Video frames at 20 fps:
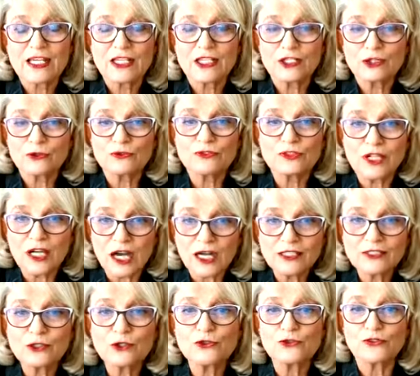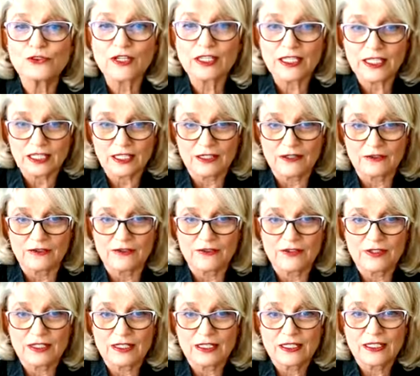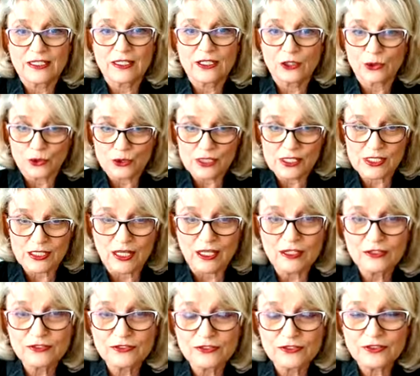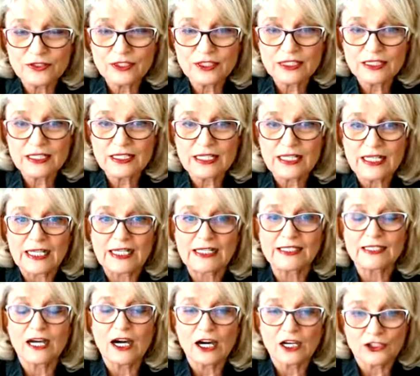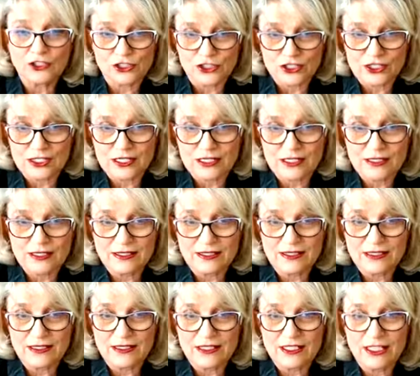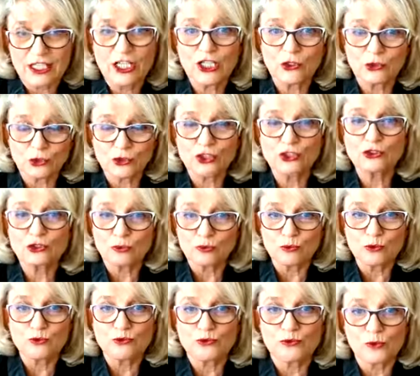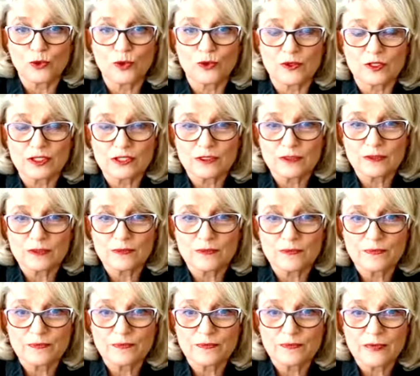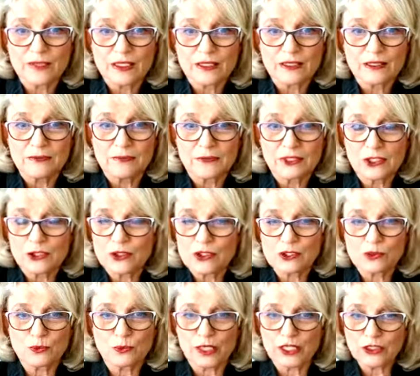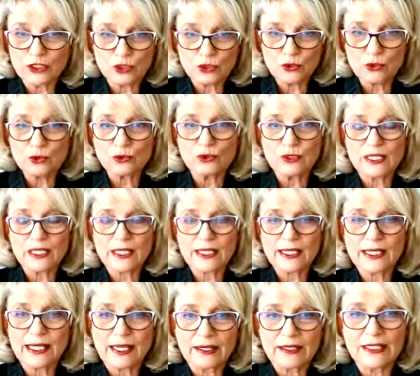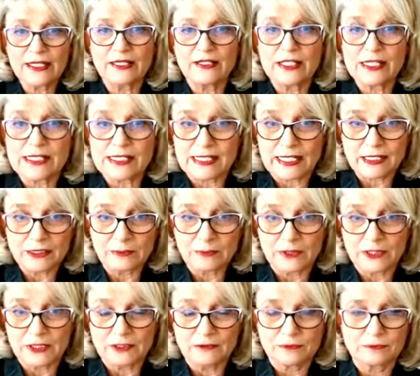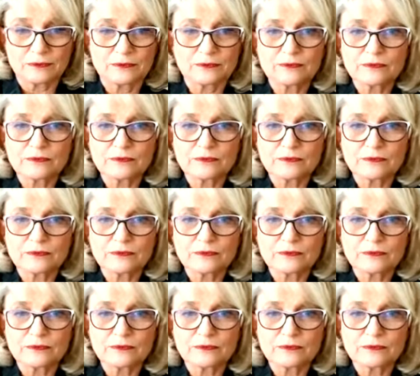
You've got to forgive yourself and others in order to move forward. Because when you carry resentment,